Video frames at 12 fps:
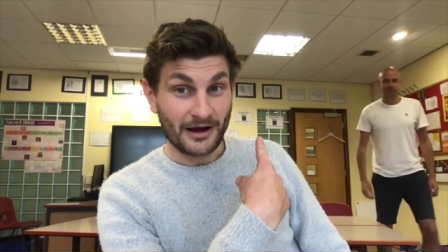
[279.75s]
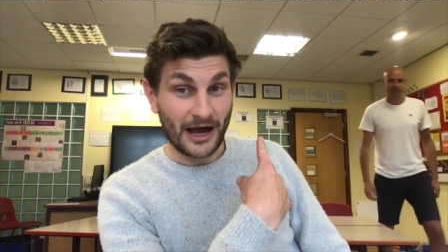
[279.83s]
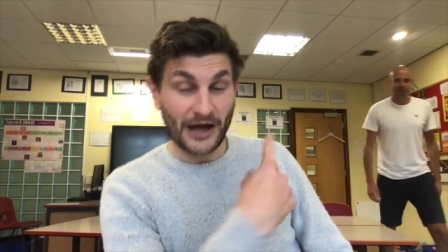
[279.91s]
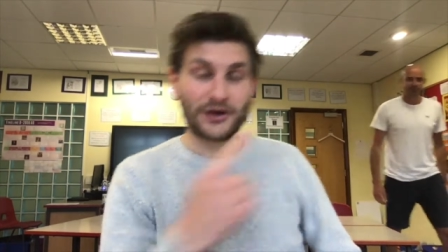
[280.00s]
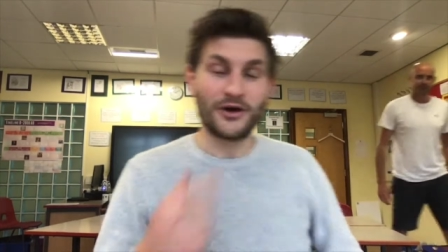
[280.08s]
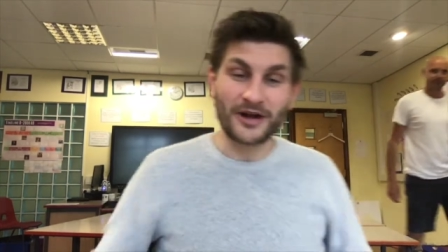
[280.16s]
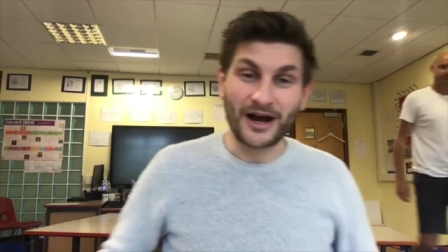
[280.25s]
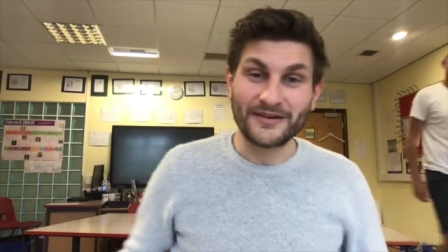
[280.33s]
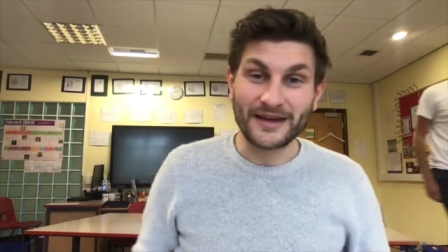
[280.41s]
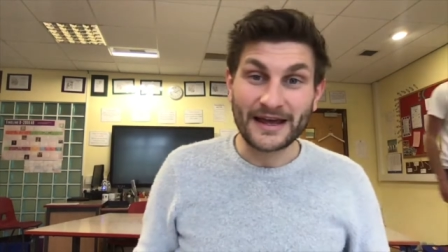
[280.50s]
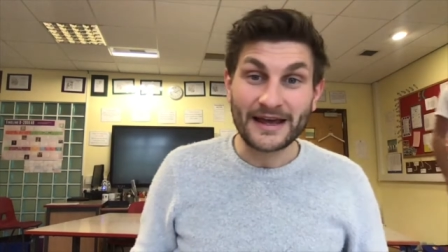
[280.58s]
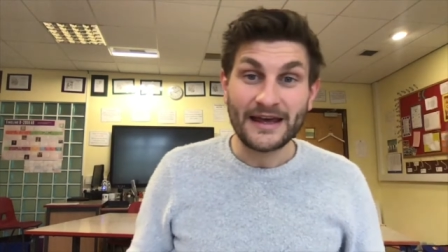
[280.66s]
A good
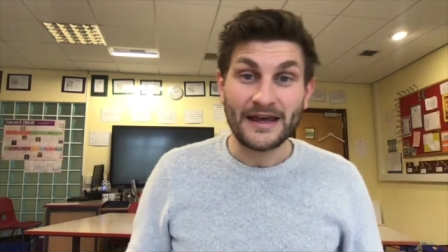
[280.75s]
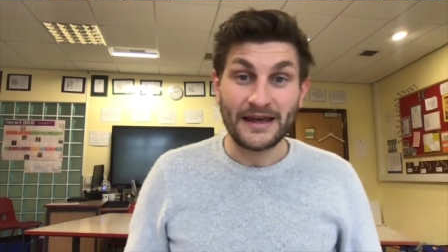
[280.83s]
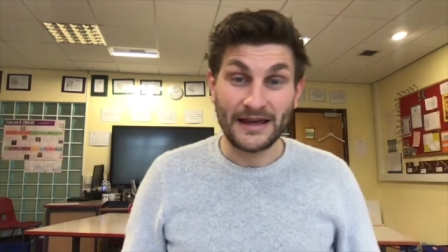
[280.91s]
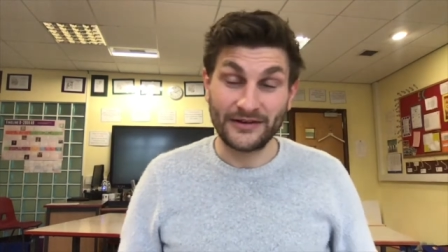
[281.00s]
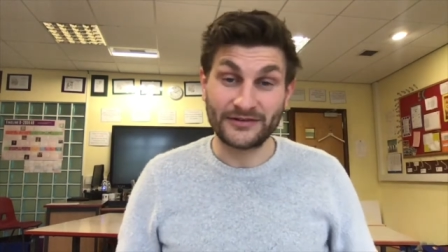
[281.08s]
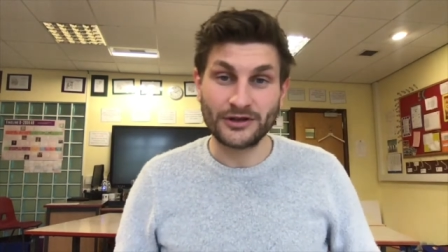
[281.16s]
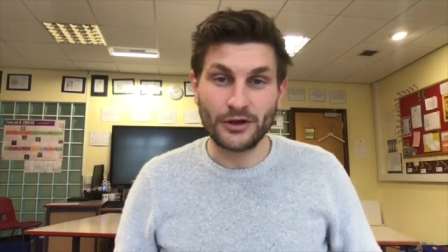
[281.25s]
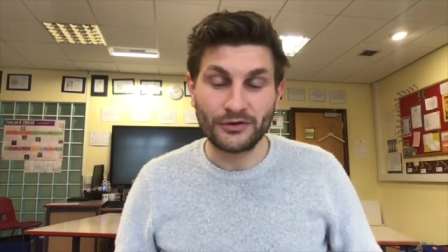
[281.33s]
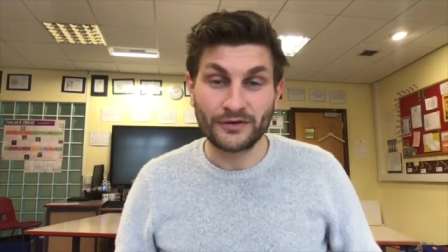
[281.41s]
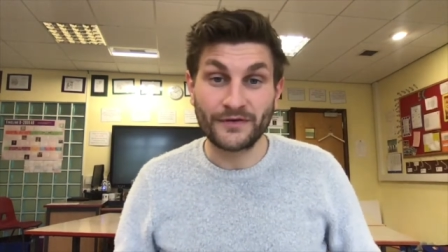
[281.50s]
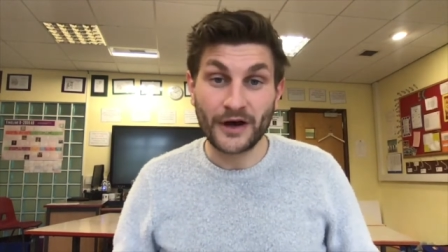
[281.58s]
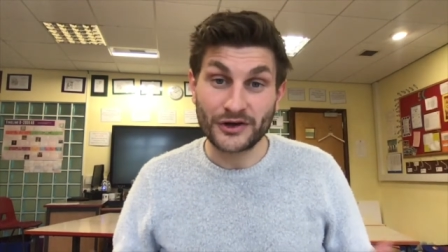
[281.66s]
idea is to use
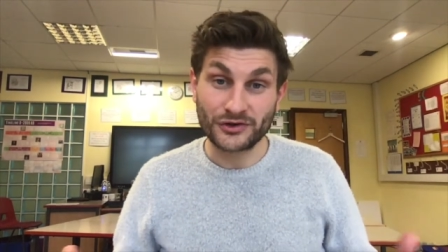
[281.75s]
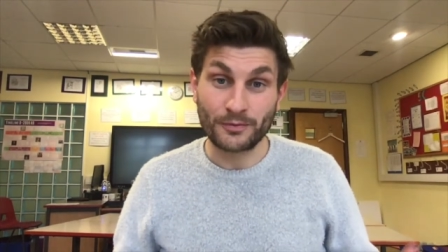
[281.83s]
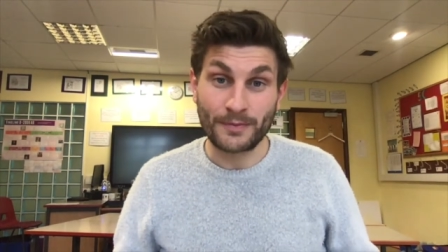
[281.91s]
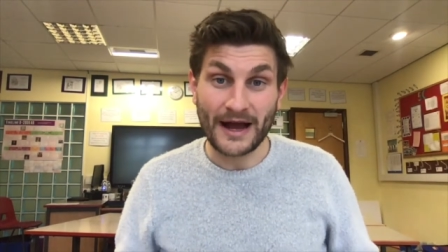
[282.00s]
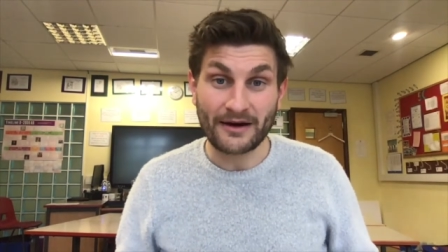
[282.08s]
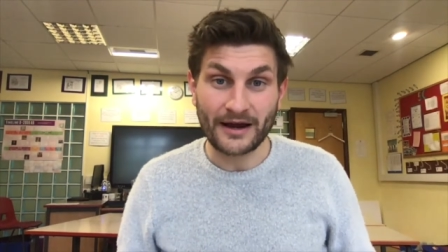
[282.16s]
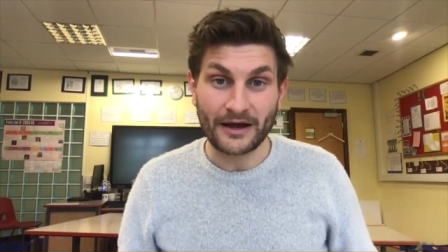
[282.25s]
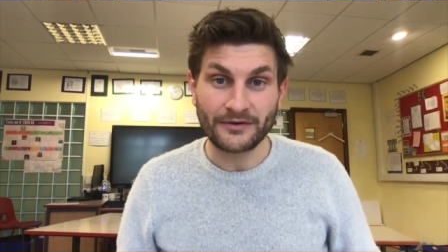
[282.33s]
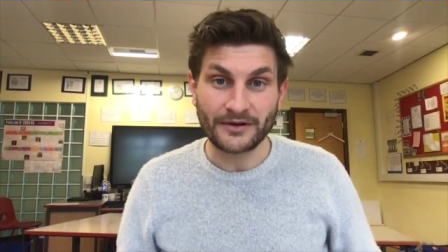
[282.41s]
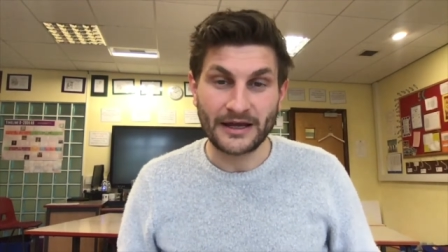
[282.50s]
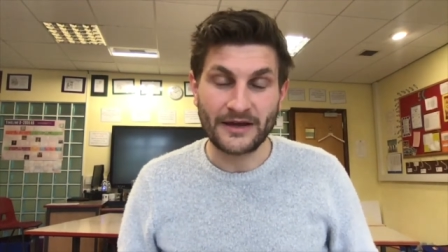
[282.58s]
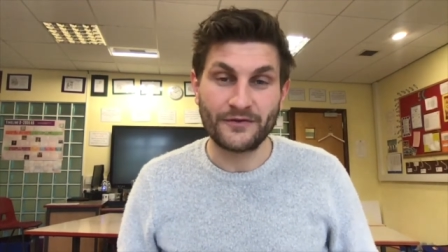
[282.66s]
a virtual
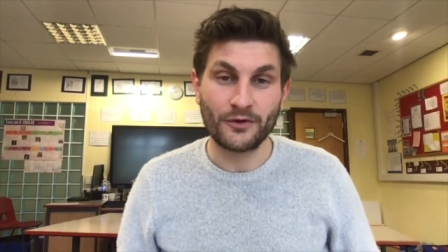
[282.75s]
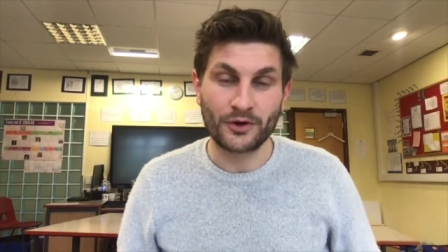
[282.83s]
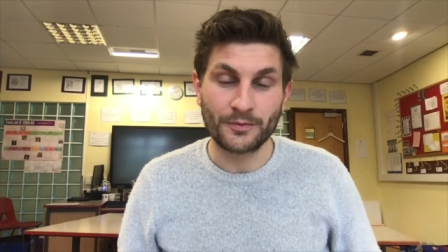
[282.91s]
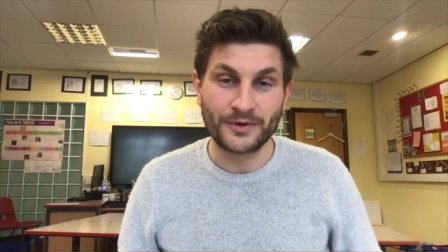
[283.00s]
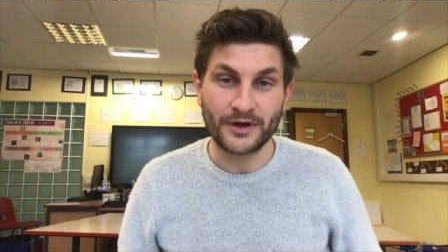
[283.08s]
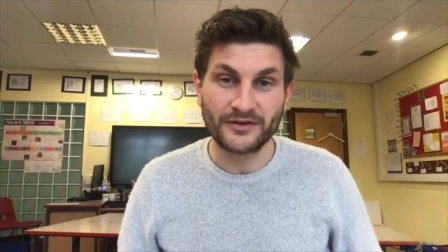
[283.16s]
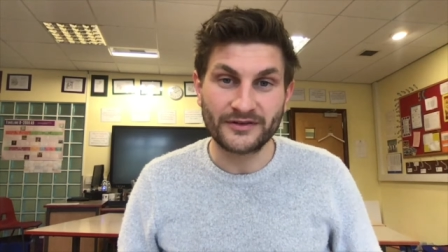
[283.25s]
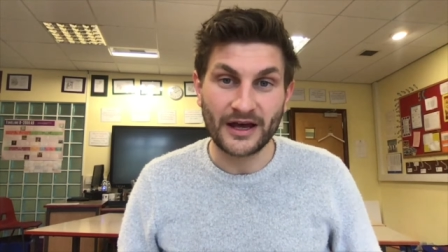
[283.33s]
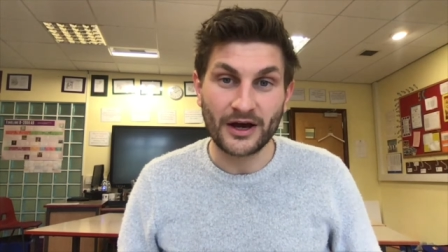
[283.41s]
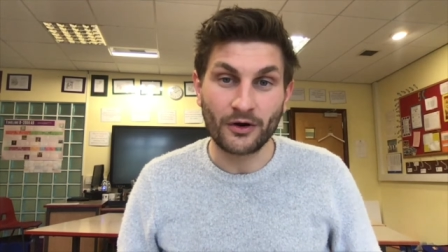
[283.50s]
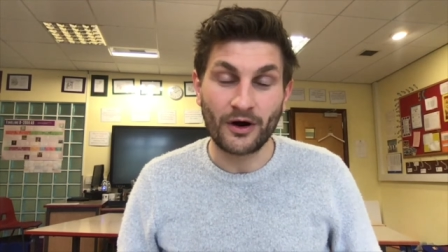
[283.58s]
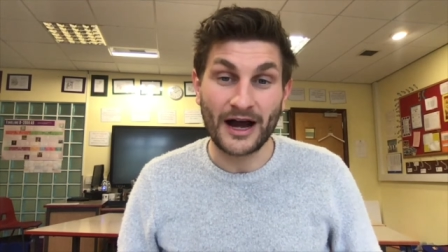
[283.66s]
background if your computer
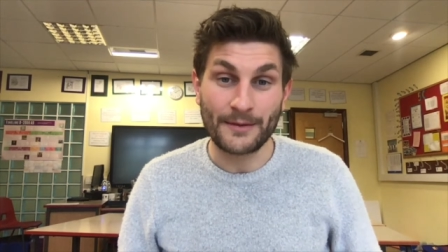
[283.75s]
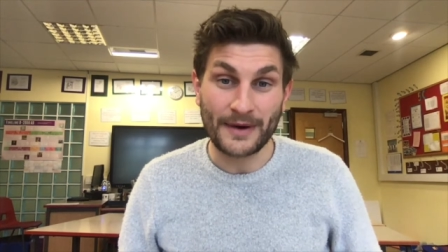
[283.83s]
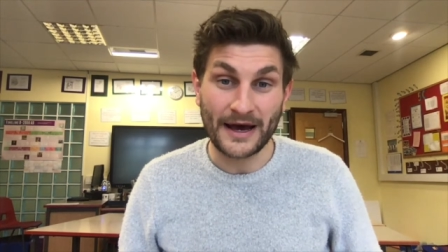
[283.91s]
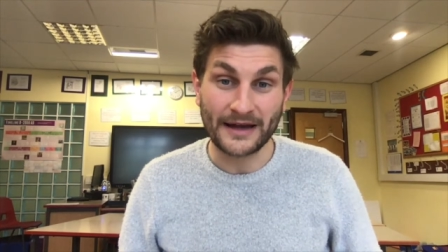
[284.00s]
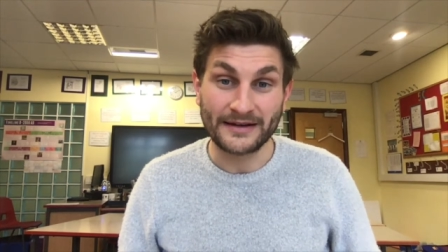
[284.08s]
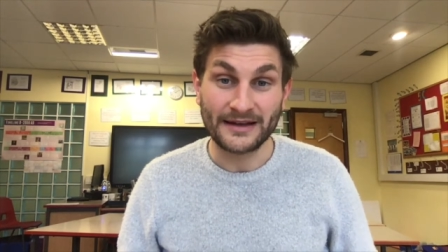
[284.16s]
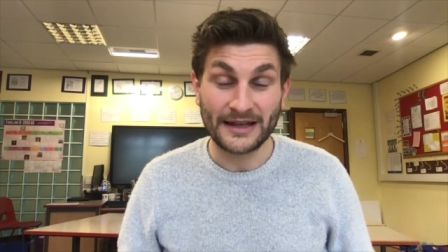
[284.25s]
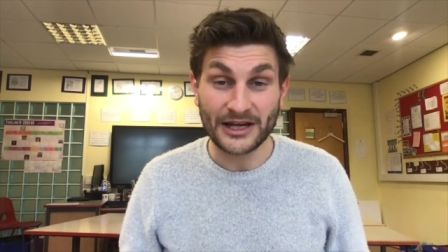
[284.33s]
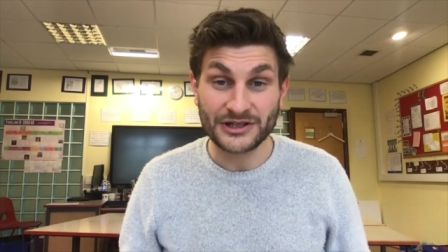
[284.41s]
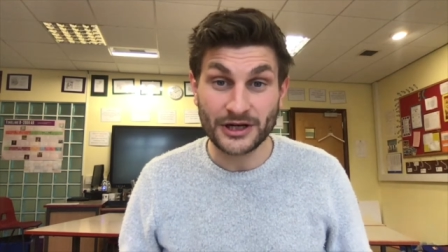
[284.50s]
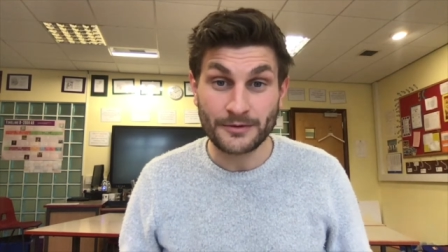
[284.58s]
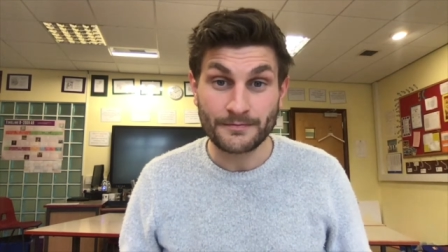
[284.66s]
or iPad
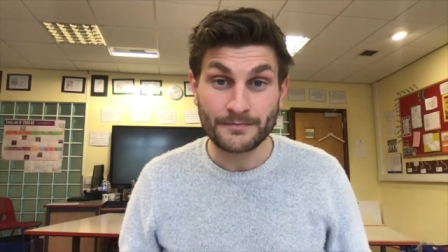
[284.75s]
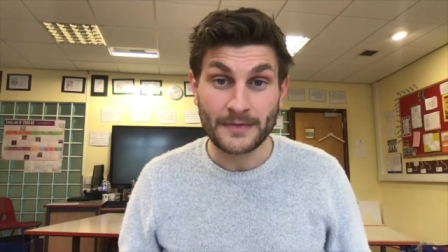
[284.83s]
lets you.